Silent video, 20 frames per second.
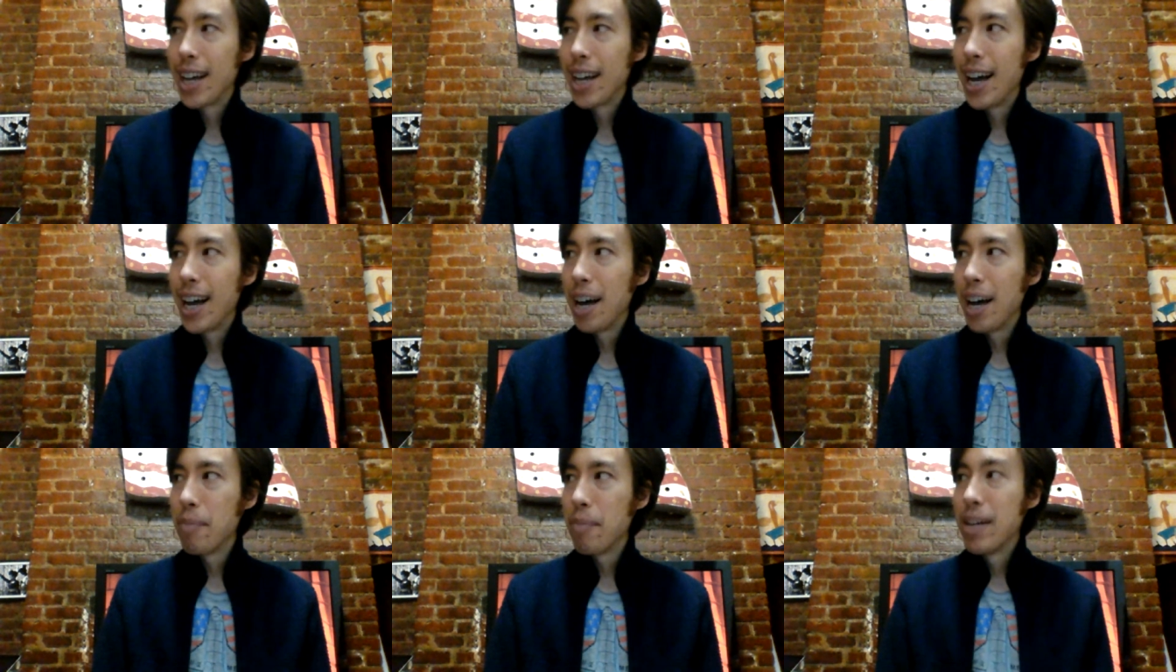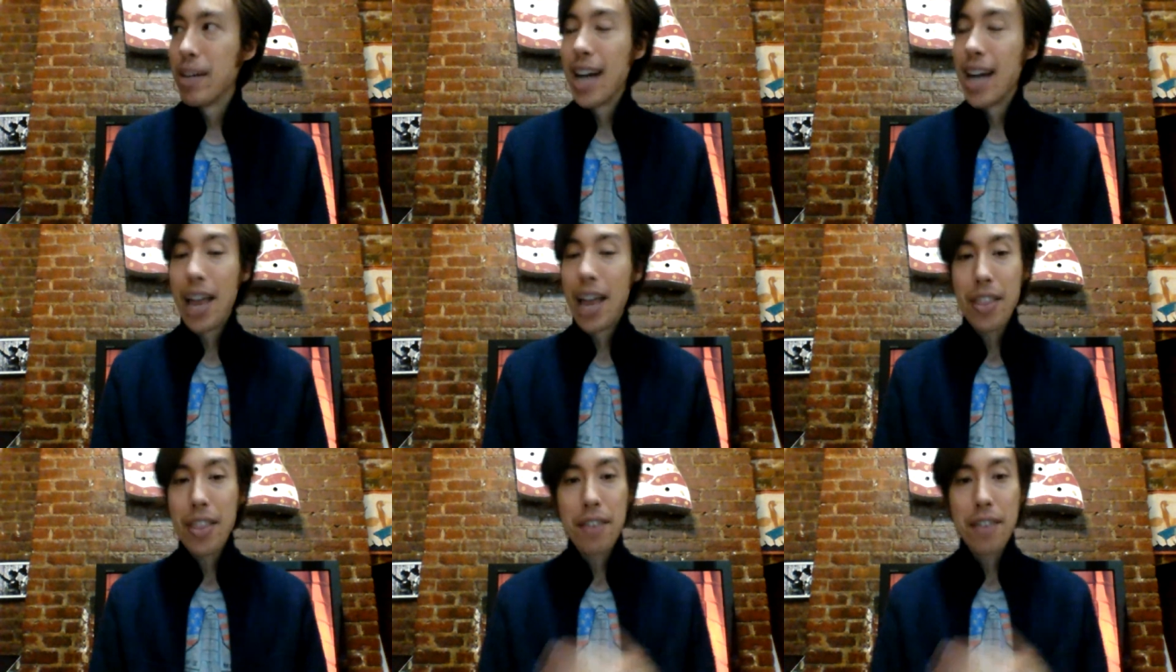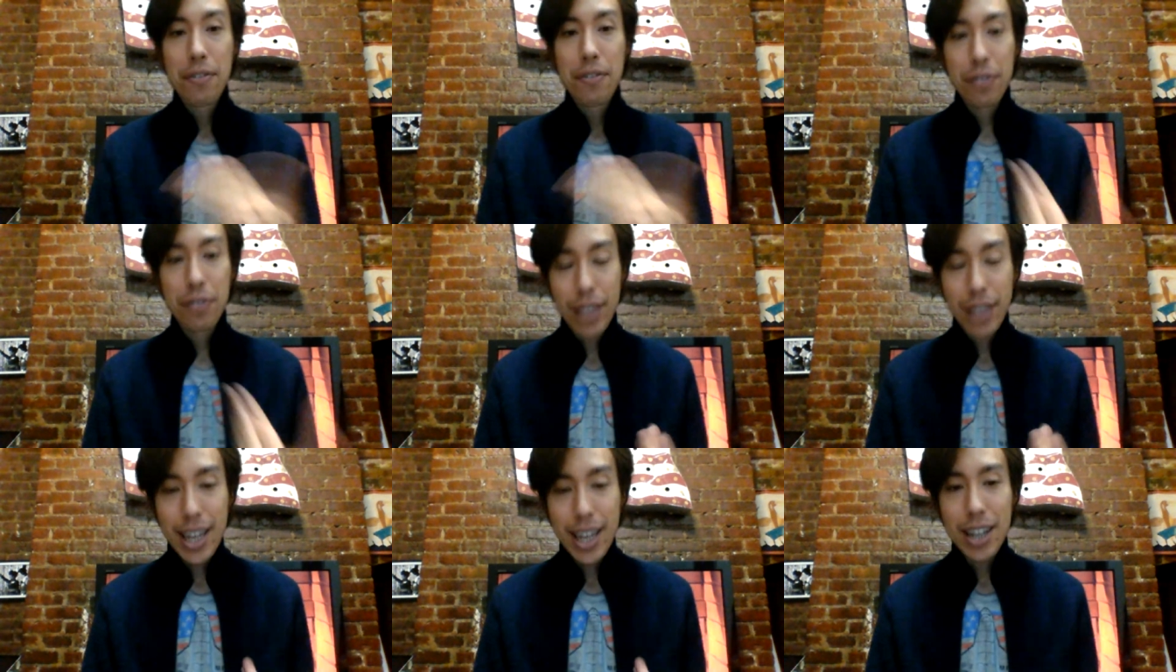and then
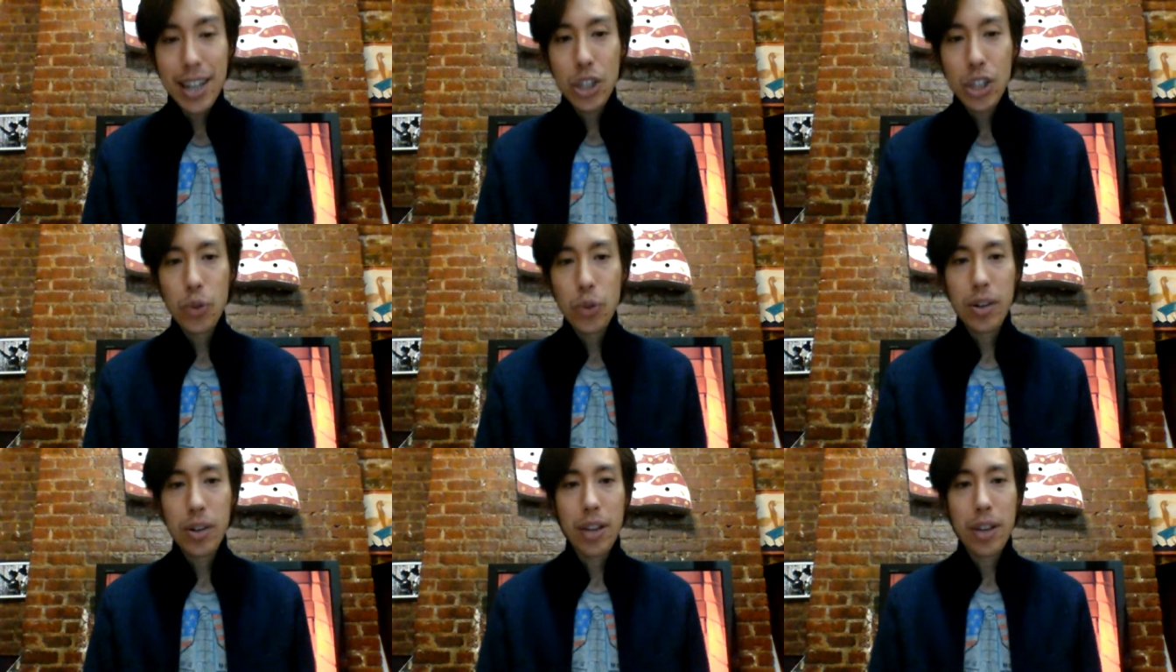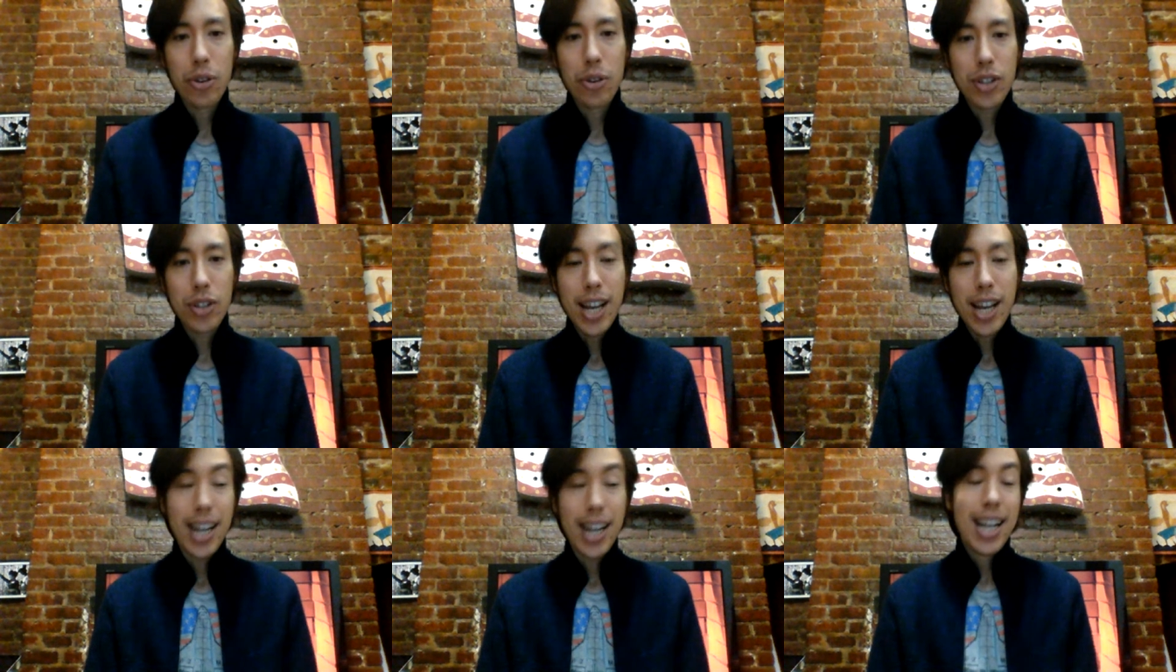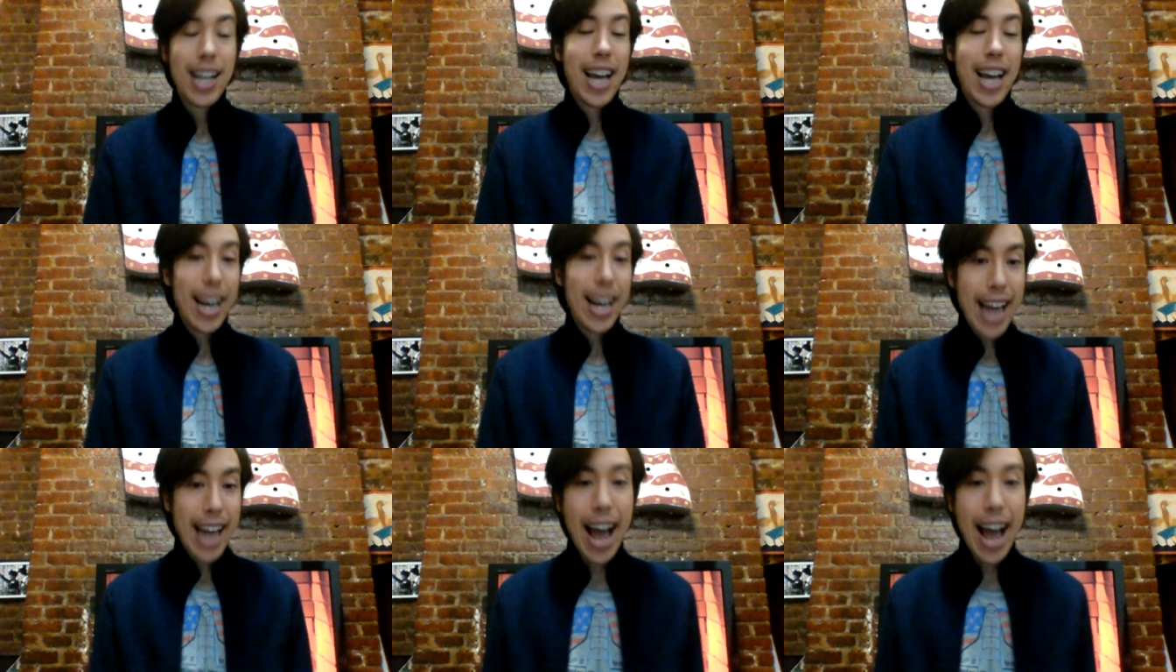fleeing to another state,
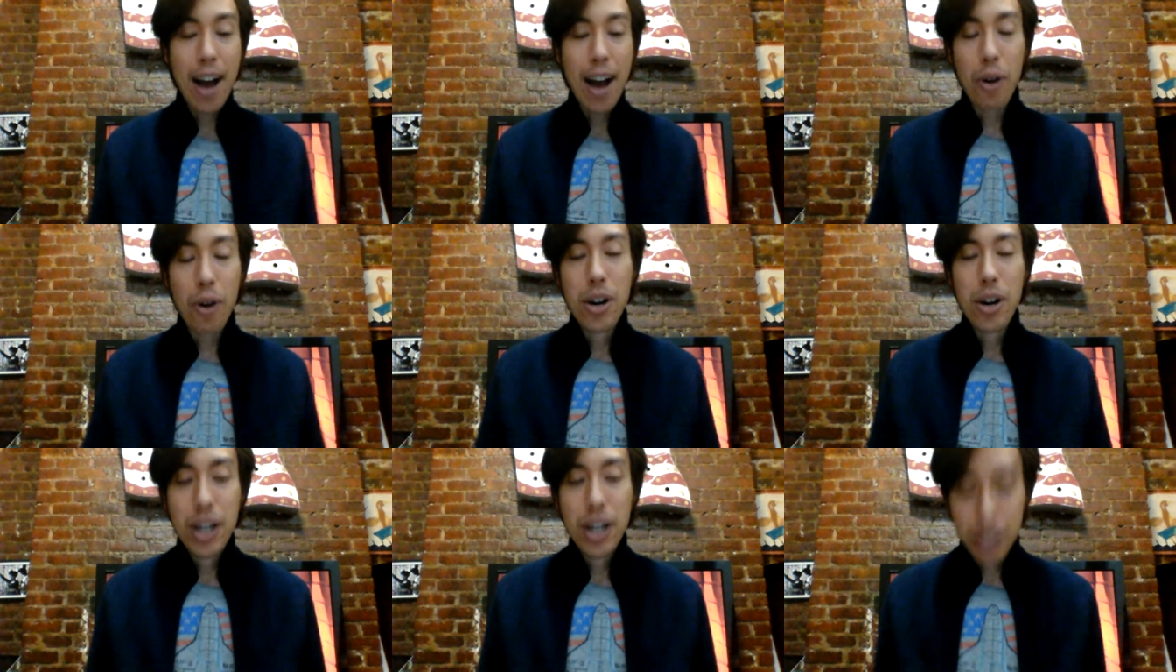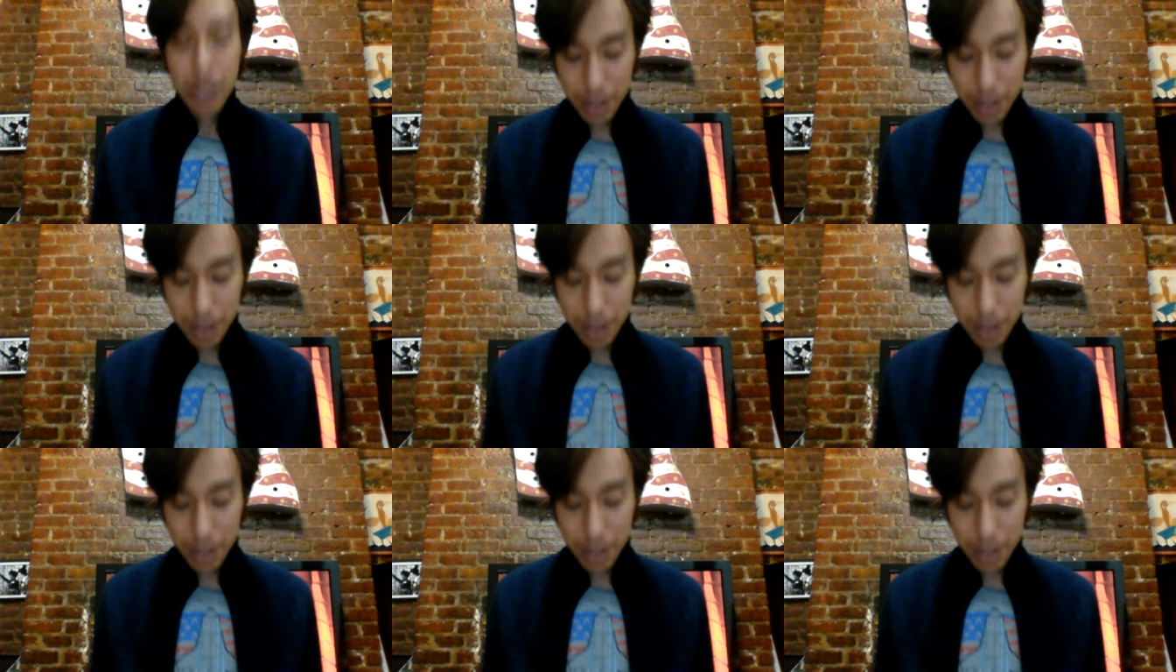and now